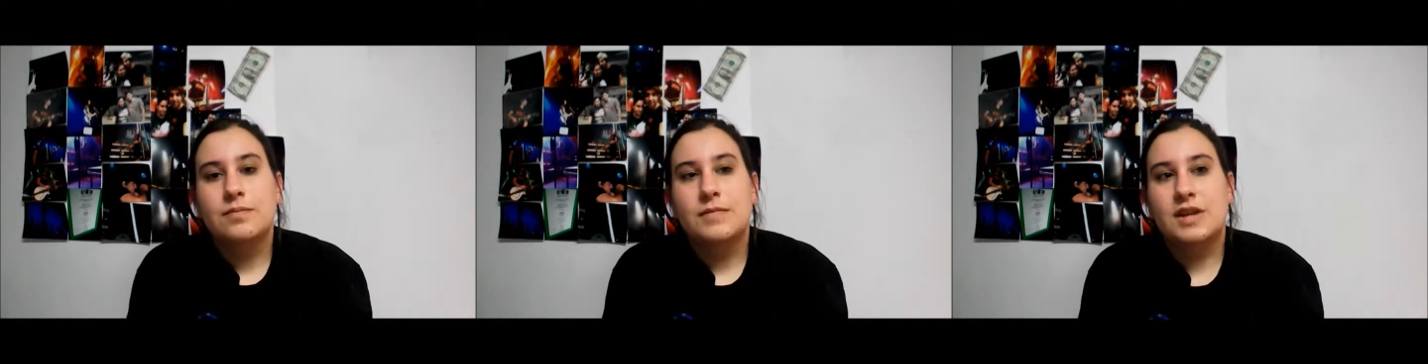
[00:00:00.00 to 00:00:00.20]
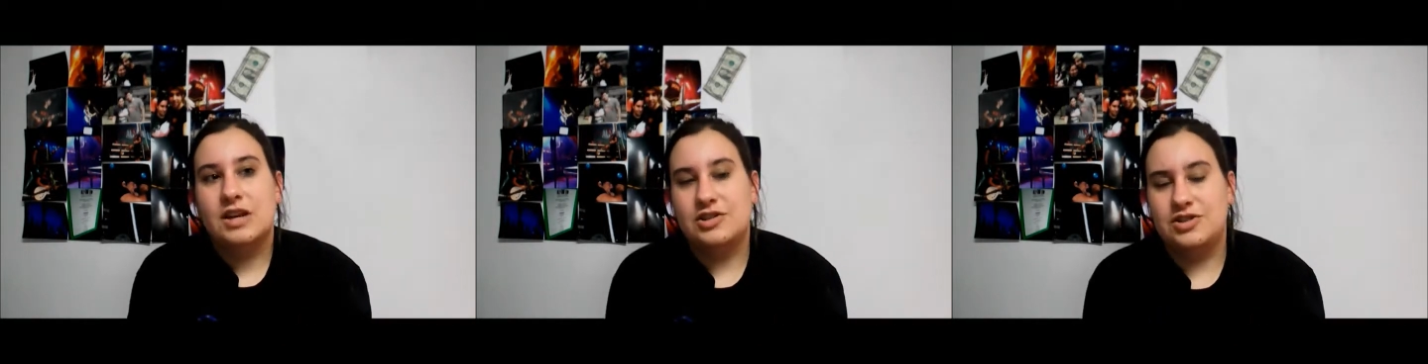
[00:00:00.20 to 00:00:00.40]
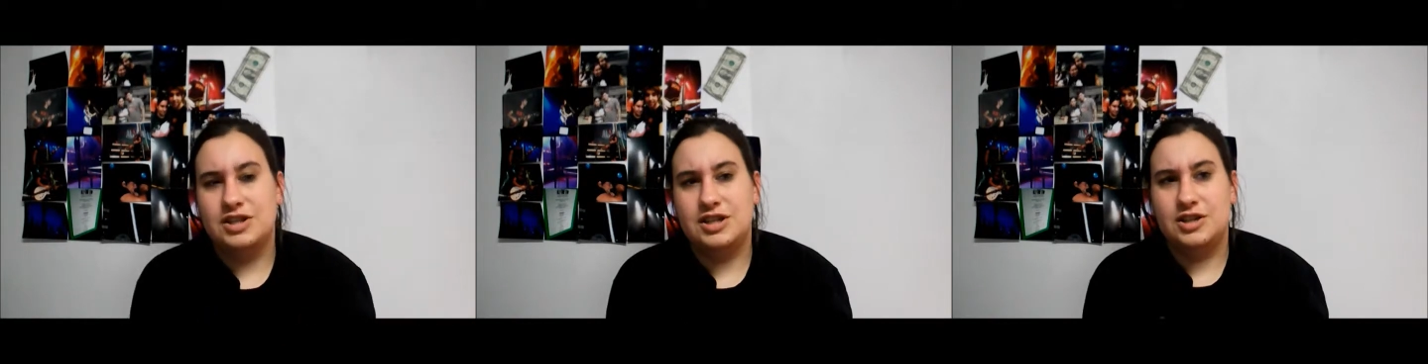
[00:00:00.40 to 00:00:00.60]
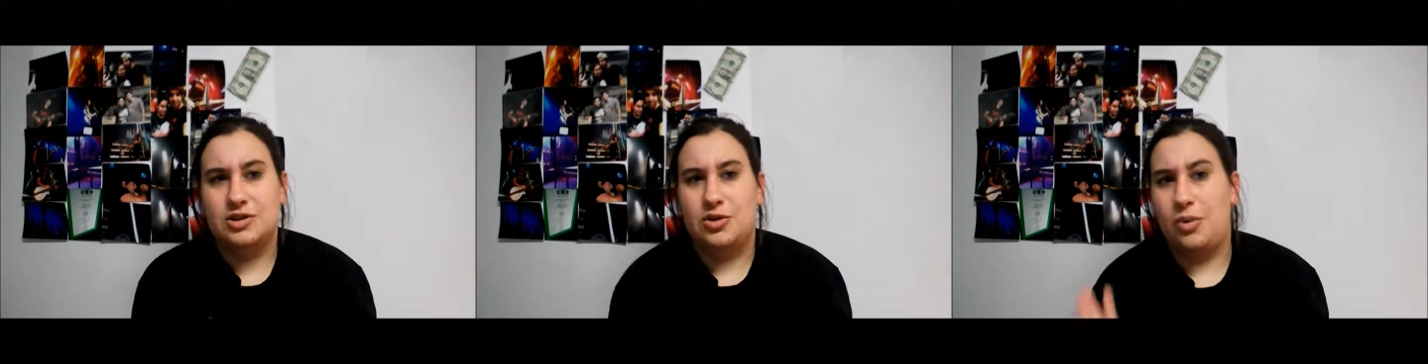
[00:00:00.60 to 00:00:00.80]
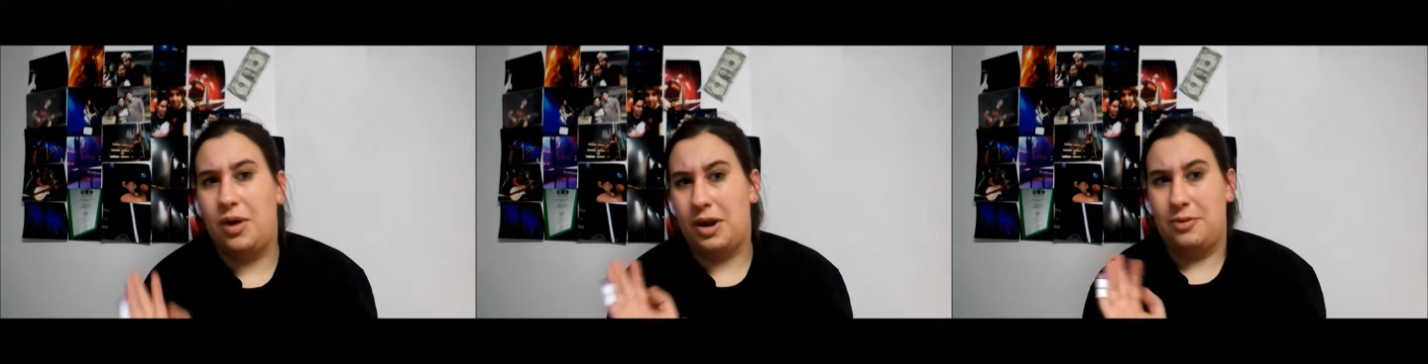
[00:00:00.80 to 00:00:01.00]
because she didn't
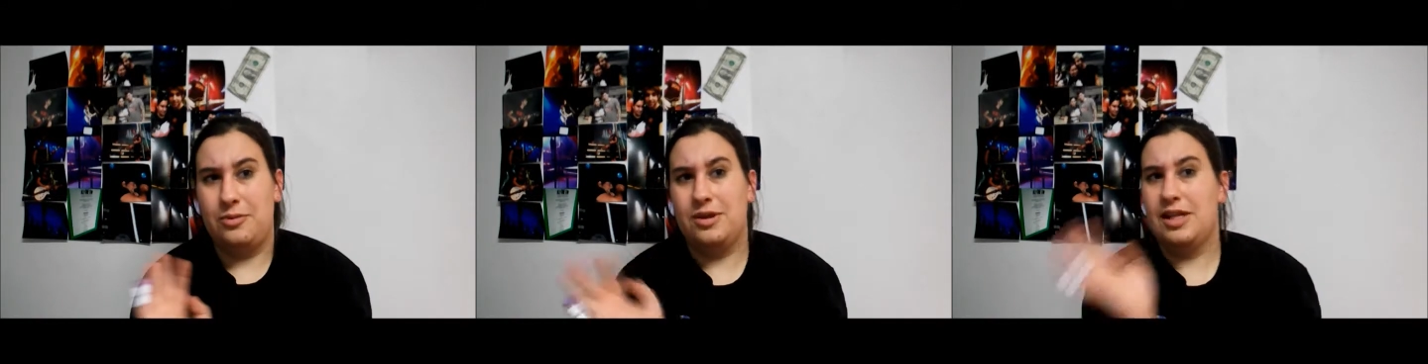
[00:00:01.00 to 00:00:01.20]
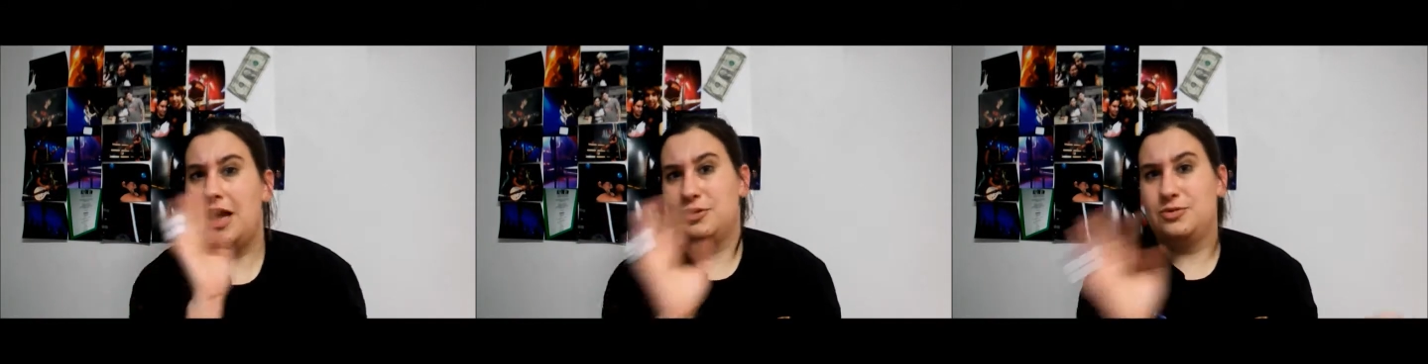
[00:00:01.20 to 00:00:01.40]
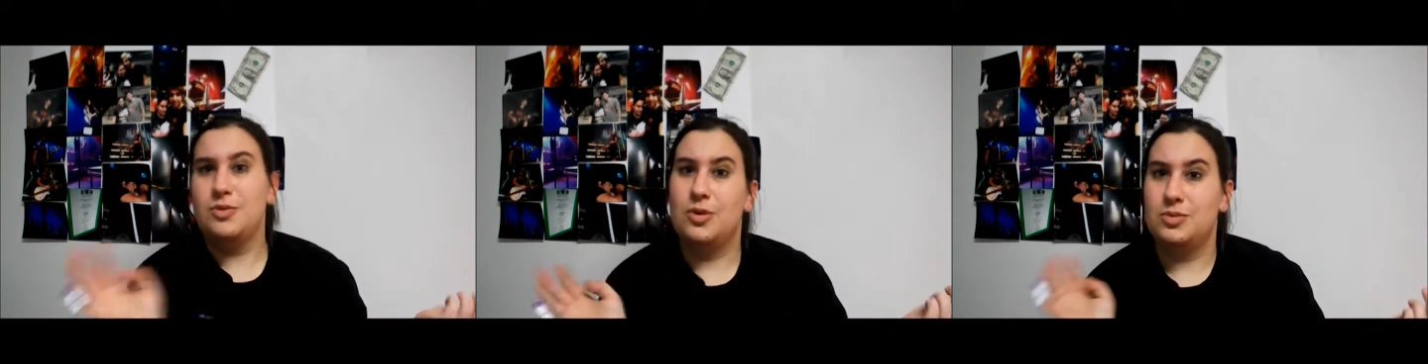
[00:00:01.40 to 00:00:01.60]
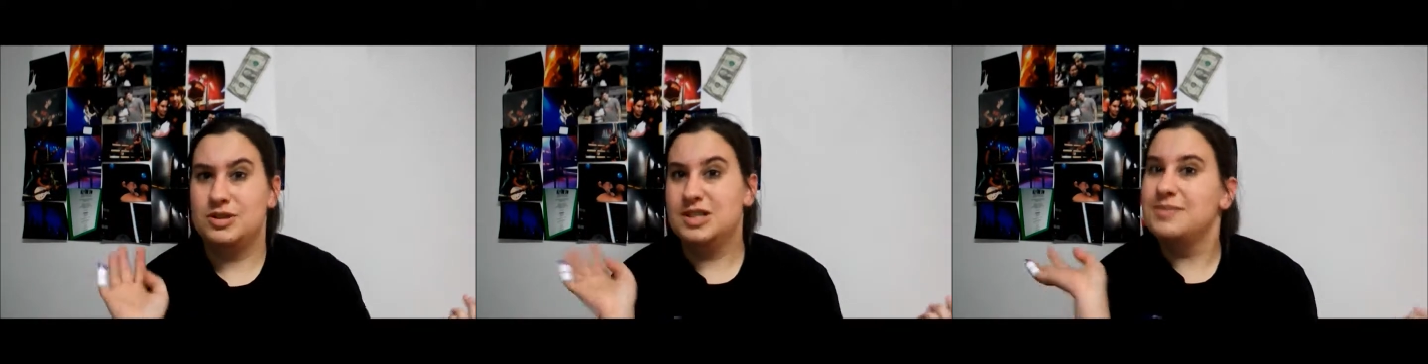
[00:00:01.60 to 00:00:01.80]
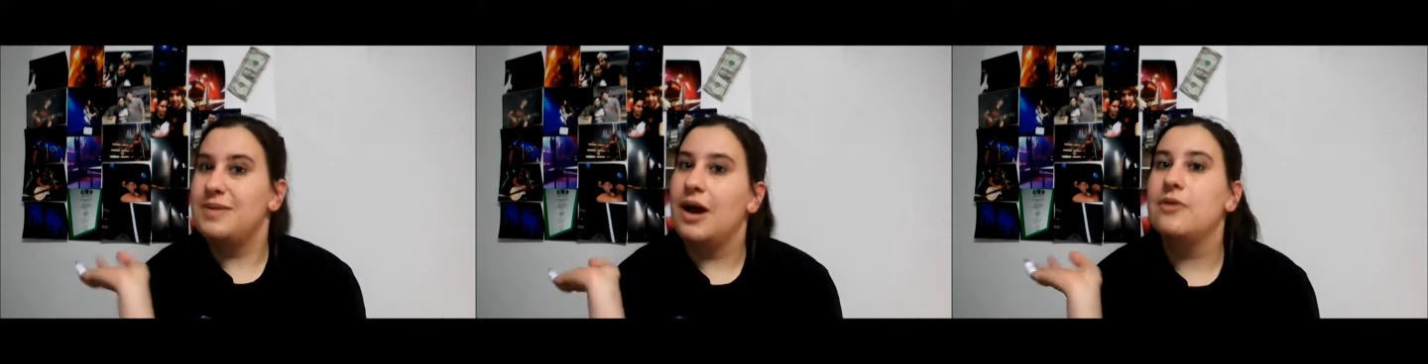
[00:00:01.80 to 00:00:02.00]
quite realize what was
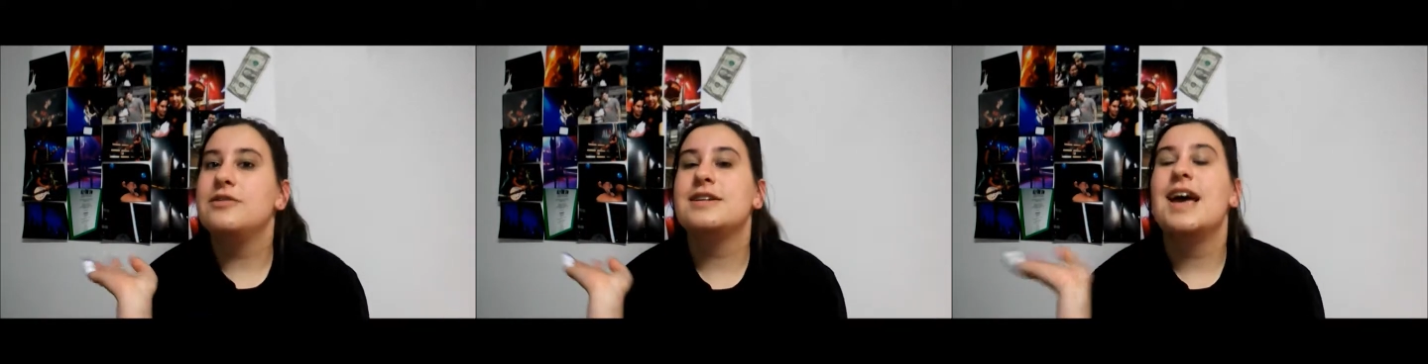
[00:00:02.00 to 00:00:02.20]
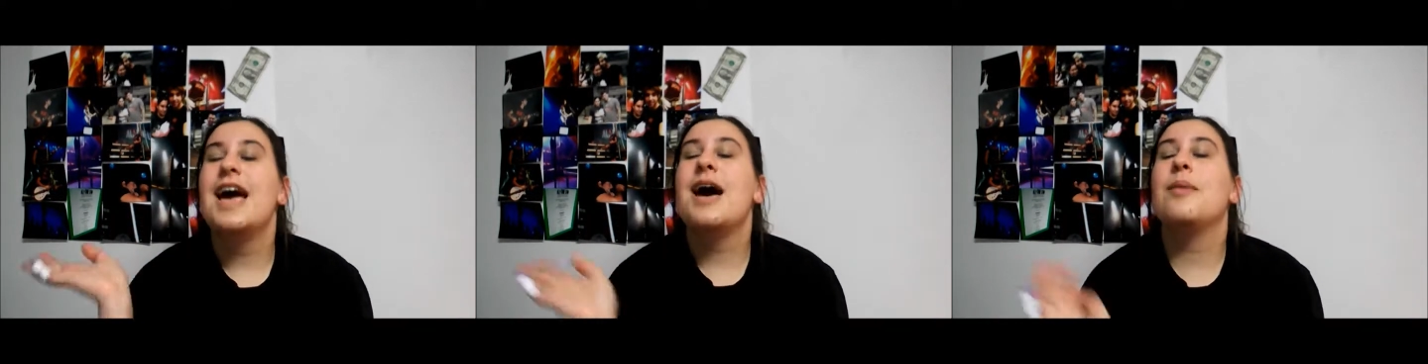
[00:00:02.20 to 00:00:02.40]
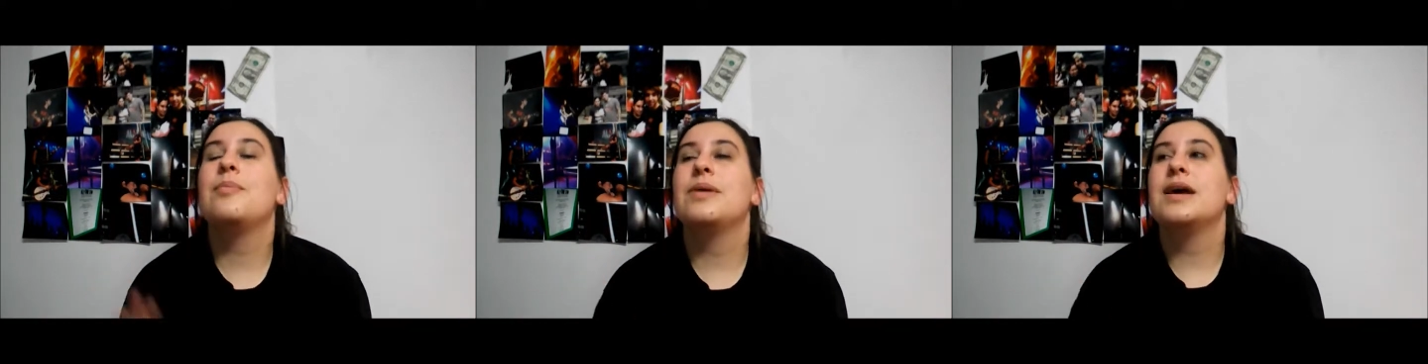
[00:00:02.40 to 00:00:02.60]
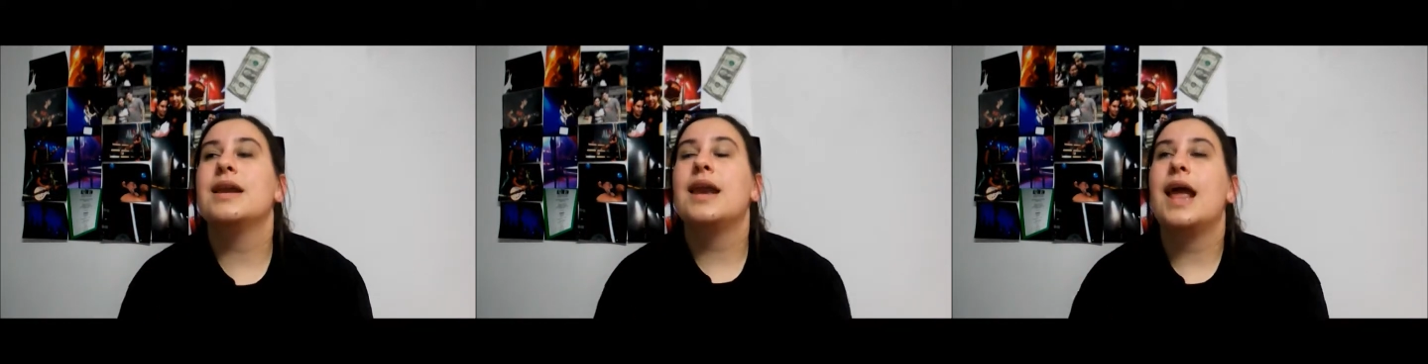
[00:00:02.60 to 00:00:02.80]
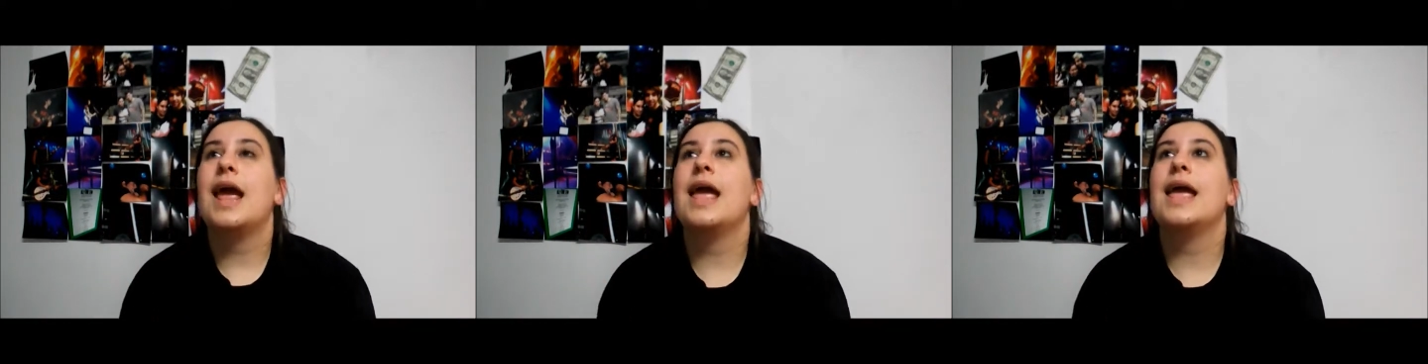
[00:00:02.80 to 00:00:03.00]
about to
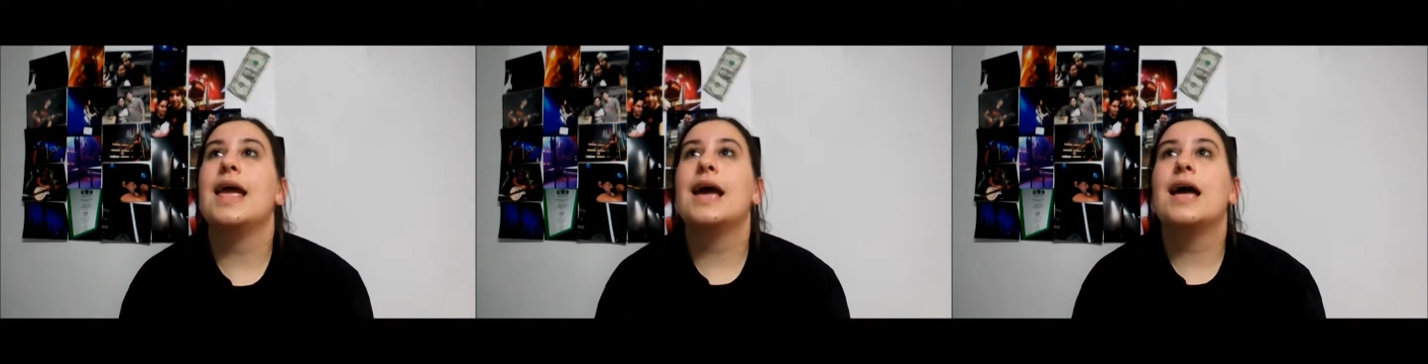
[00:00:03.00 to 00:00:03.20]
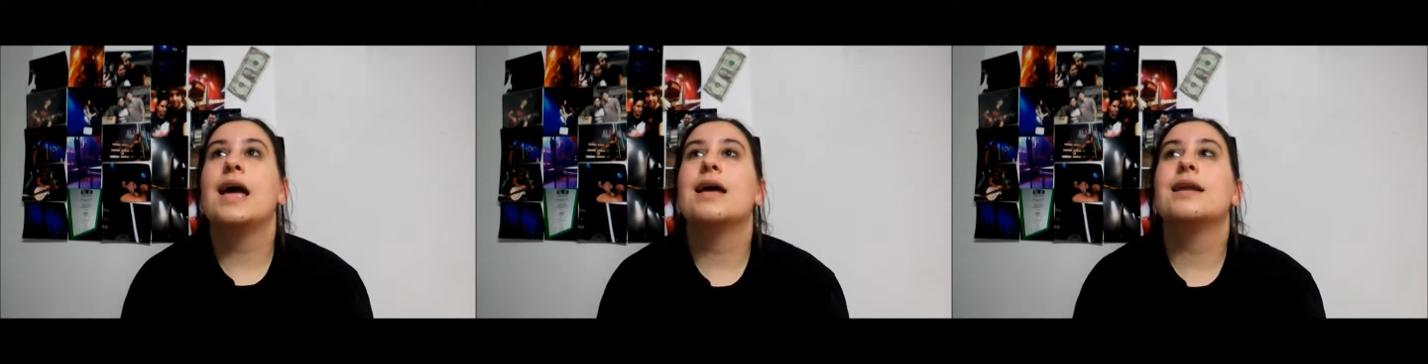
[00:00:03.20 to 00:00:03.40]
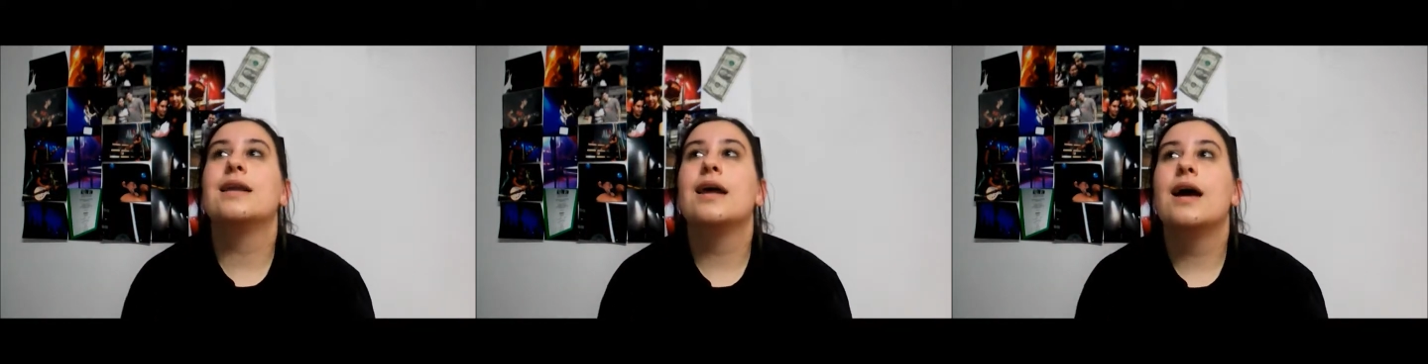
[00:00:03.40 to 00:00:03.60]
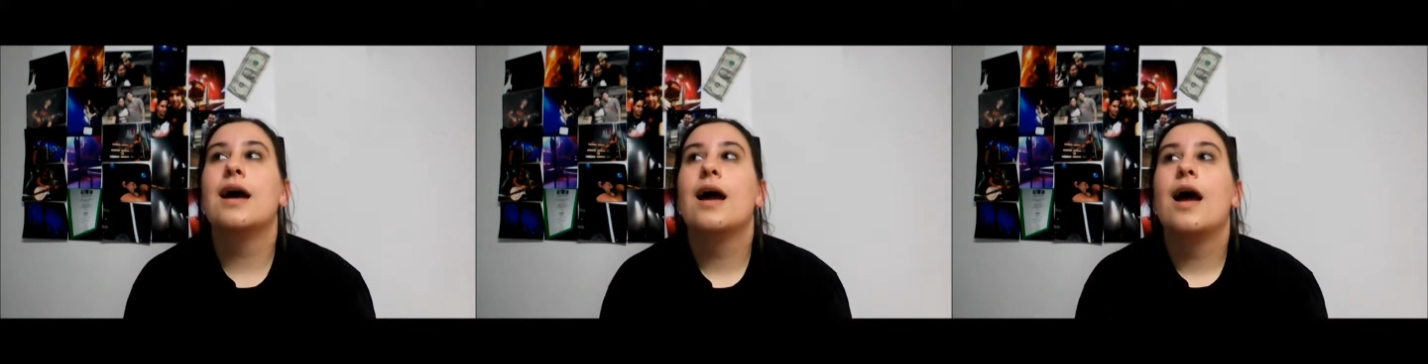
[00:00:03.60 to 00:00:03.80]
happen, and